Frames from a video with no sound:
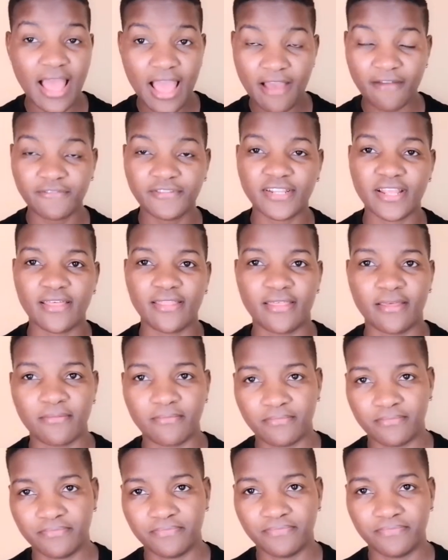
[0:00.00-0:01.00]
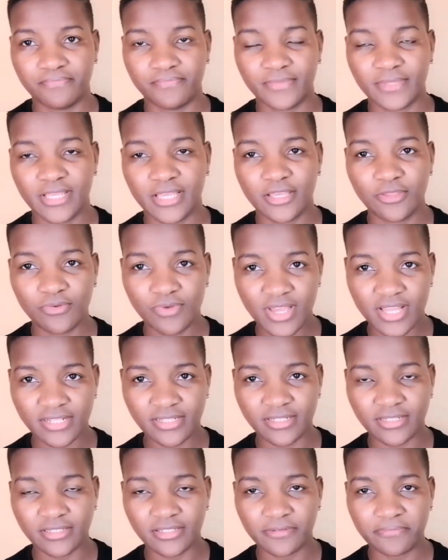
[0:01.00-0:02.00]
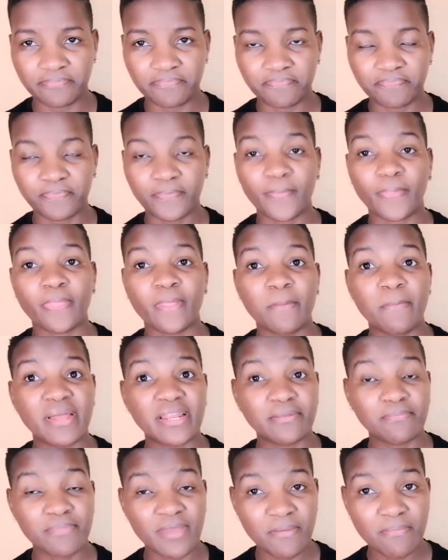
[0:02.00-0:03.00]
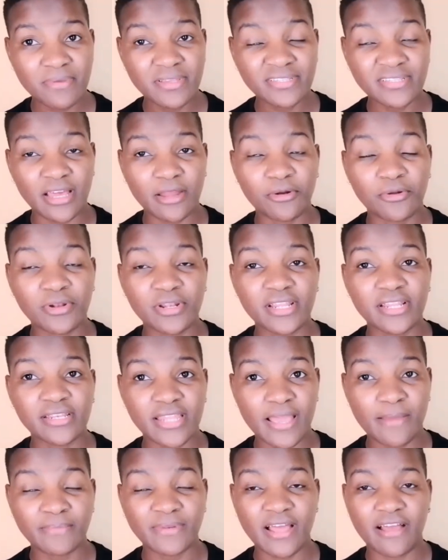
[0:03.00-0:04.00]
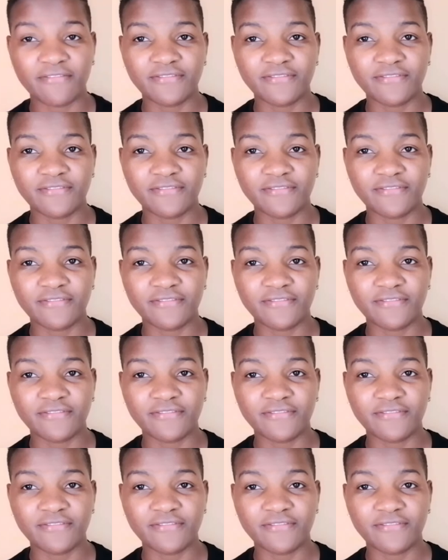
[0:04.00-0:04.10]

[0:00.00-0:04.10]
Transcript: after them. You get it? But babies are only named